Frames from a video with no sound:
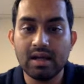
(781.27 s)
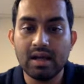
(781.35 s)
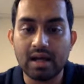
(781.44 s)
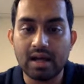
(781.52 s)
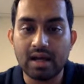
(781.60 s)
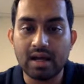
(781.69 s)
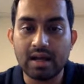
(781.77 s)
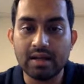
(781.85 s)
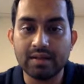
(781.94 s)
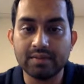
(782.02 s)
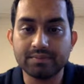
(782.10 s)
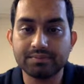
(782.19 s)

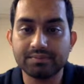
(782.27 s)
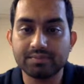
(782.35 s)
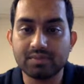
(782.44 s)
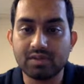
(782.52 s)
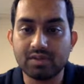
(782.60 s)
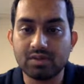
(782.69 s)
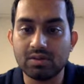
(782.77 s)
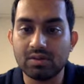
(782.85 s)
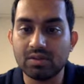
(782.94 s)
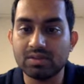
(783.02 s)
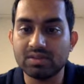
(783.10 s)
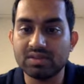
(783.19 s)
and you
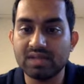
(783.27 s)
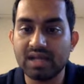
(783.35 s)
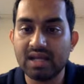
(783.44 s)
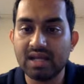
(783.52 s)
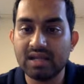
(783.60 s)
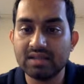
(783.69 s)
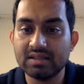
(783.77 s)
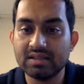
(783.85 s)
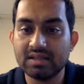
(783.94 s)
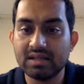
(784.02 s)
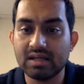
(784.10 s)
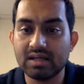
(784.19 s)
go to settings,
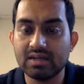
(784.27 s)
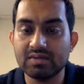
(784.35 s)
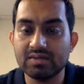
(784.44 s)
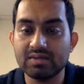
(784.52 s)
and you